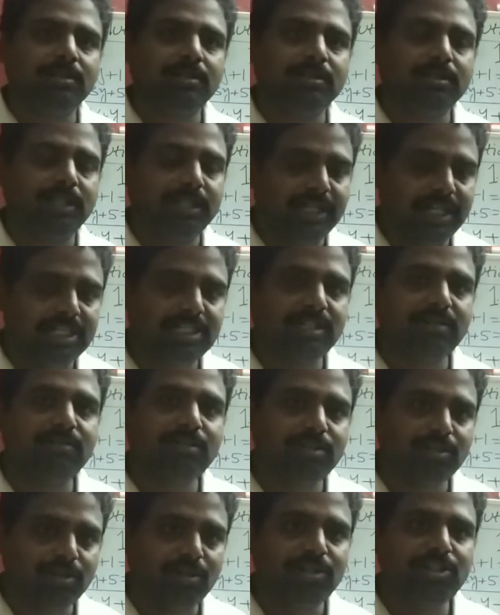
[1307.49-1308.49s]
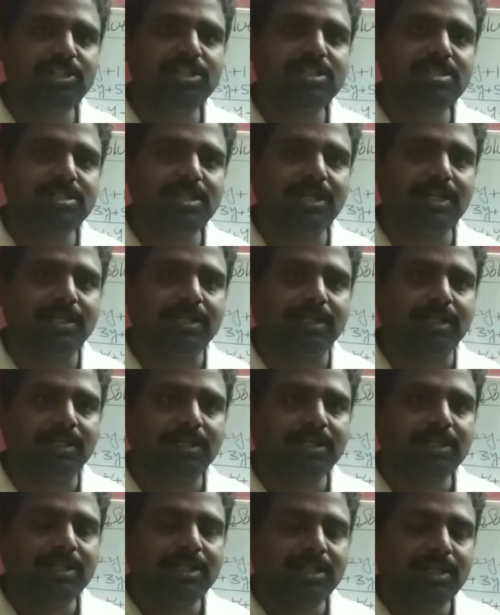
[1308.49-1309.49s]
The nature of the solution is that
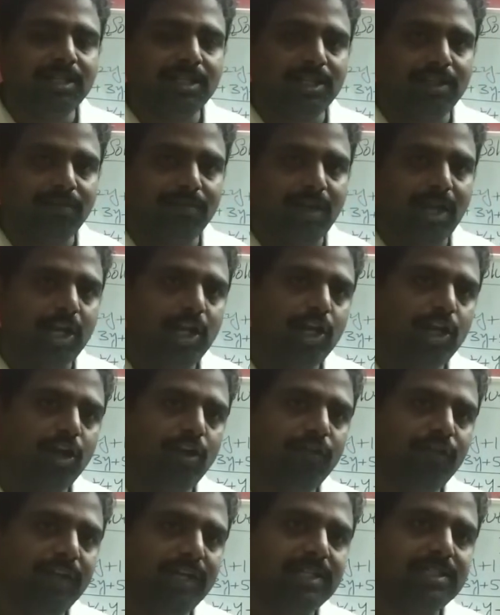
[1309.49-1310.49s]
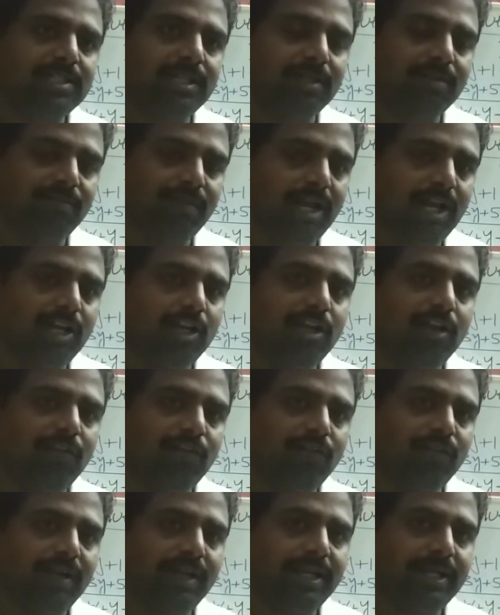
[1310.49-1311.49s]
the value of x and value
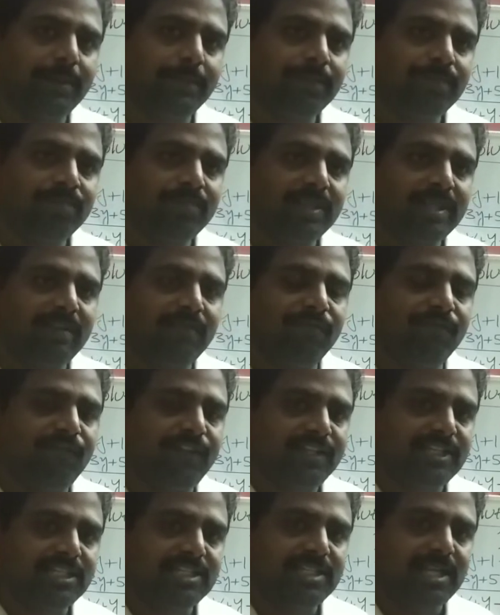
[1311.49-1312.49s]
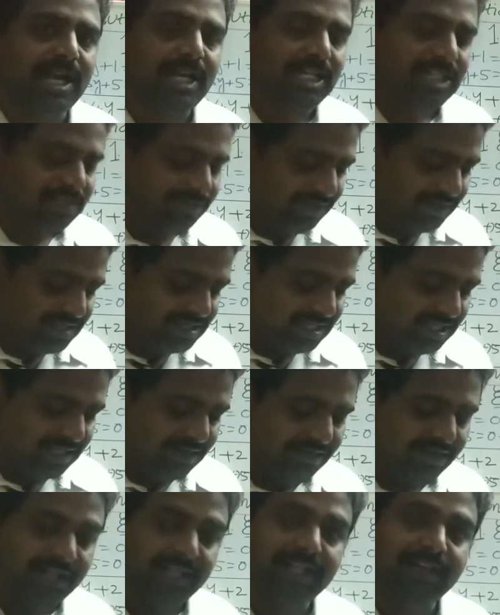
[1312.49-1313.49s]
of y which satisfies the
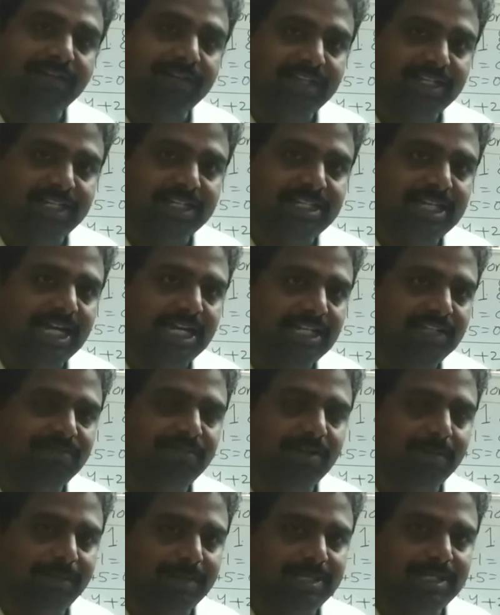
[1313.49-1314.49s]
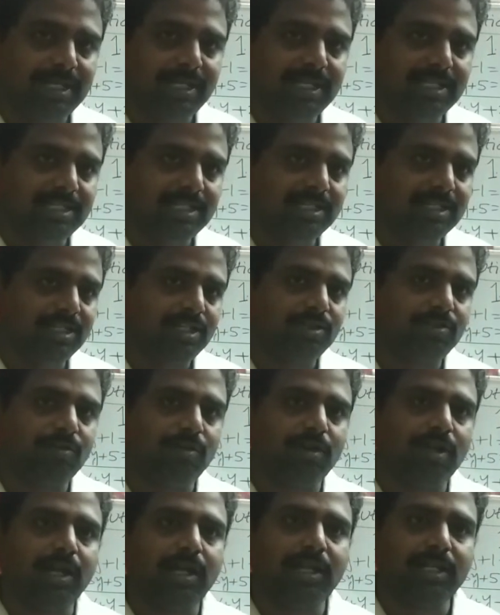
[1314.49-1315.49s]
given equation, satisfy means LHS is
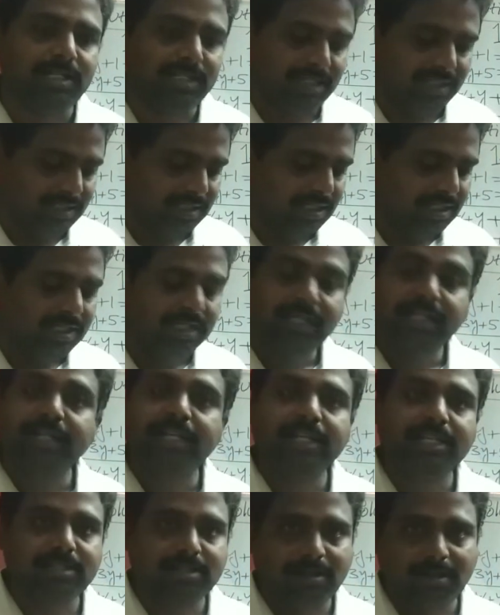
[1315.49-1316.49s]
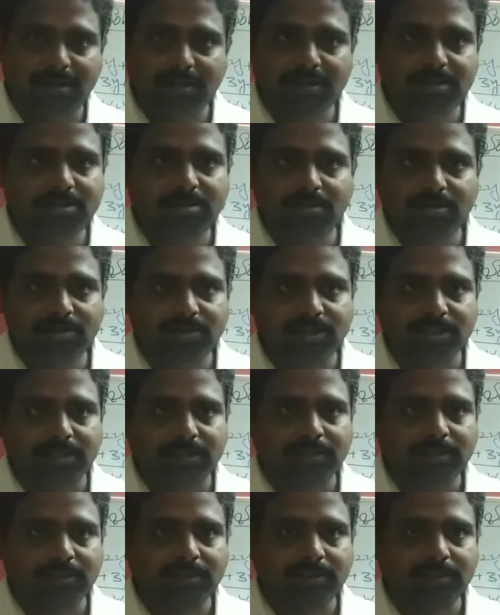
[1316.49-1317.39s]
equal to RHS, is called the solution.